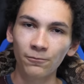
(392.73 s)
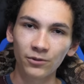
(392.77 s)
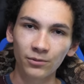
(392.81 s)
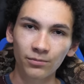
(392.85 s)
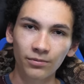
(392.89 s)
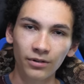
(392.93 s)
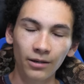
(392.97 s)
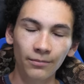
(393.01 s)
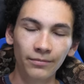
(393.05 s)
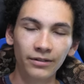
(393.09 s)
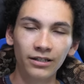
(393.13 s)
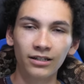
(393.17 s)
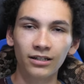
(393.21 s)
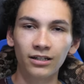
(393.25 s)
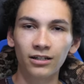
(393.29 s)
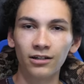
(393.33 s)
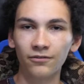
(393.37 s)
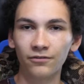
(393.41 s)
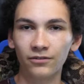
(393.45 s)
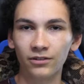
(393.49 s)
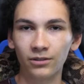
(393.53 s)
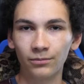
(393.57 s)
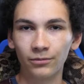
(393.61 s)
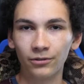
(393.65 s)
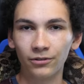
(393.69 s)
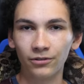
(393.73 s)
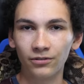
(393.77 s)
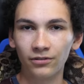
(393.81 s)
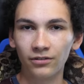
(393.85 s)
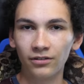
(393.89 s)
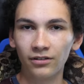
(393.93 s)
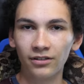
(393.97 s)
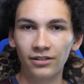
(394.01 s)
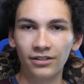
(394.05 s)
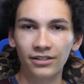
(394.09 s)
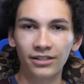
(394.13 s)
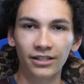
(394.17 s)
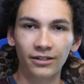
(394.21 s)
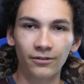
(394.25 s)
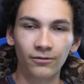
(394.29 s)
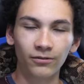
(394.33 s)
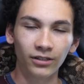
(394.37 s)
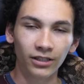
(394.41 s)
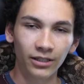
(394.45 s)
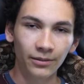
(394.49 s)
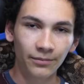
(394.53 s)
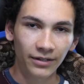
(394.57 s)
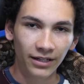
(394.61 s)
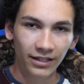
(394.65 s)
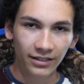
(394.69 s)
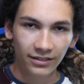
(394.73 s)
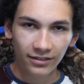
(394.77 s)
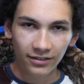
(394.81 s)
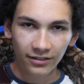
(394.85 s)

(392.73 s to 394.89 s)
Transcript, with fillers: was probably uncomfortable. She had really bad